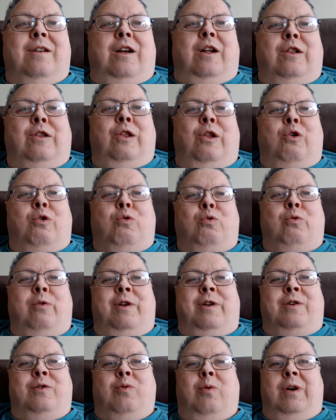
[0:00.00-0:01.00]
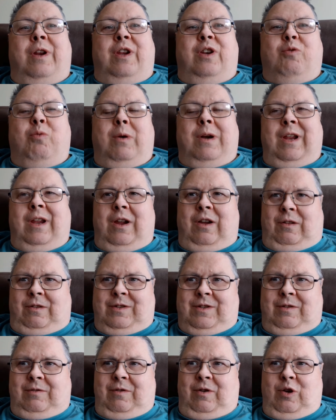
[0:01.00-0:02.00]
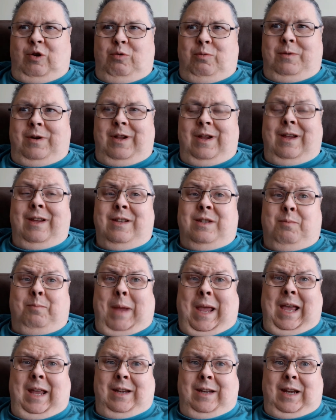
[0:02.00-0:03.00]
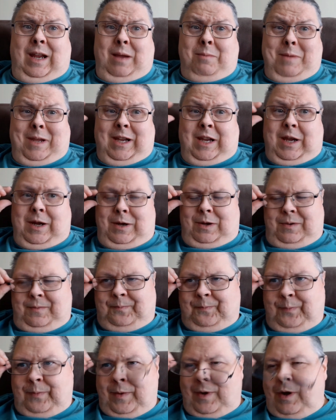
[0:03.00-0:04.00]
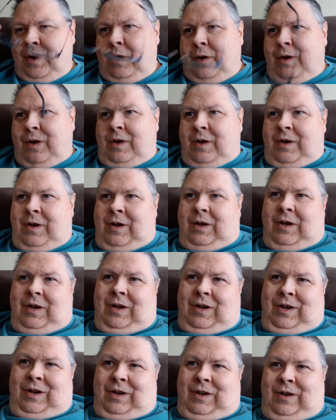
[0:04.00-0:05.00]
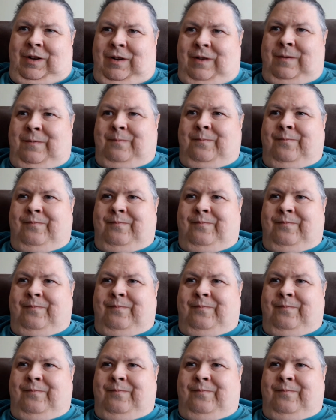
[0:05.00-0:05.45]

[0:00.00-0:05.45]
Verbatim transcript: alone 2020, also known as pandemic. Uh,